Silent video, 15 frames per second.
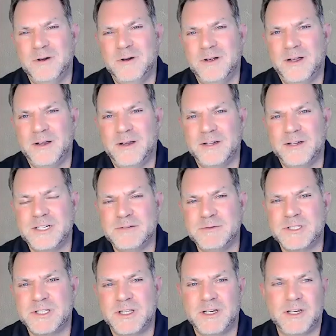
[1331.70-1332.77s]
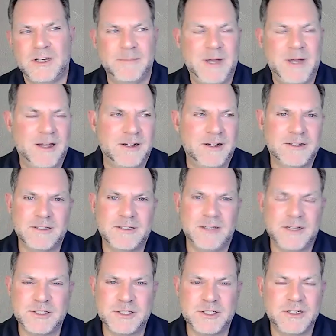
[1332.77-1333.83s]
Well, as I was thinking about it
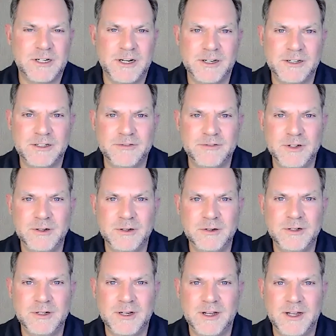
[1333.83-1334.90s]
last year, I interviewed,